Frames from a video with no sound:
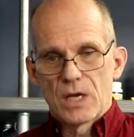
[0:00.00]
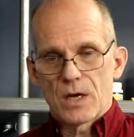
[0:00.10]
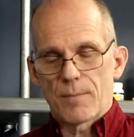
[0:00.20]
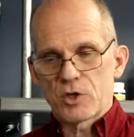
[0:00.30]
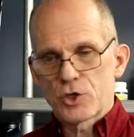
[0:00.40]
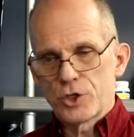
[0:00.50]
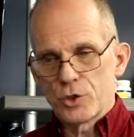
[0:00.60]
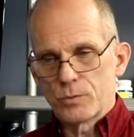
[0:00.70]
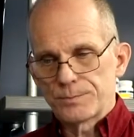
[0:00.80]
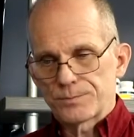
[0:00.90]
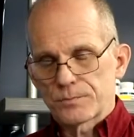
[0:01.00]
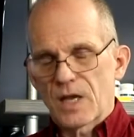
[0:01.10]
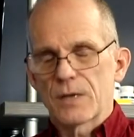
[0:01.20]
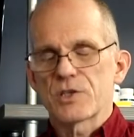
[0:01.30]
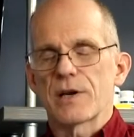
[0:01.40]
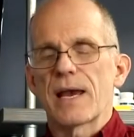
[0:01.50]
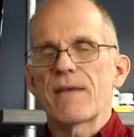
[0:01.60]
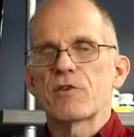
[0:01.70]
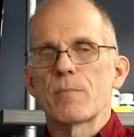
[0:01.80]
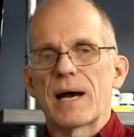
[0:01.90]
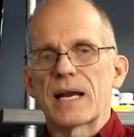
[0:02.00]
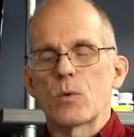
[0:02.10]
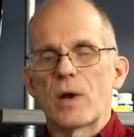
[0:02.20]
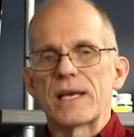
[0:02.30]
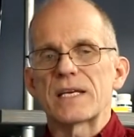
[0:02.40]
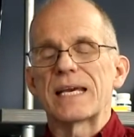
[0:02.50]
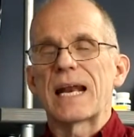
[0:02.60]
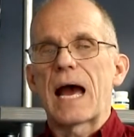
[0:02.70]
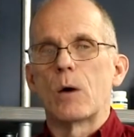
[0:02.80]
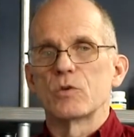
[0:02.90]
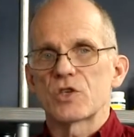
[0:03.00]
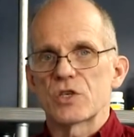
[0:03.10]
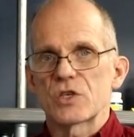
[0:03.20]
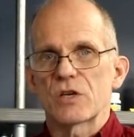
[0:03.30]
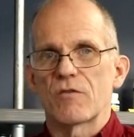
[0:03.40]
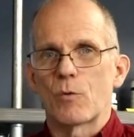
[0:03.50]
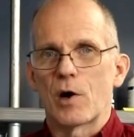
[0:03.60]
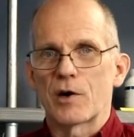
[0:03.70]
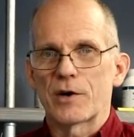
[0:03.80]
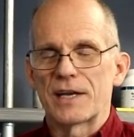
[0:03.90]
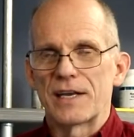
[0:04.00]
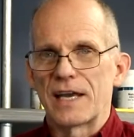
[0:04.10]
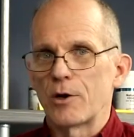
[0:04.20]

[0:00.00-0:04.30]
Number 2, half your body weight in ounces of water a day.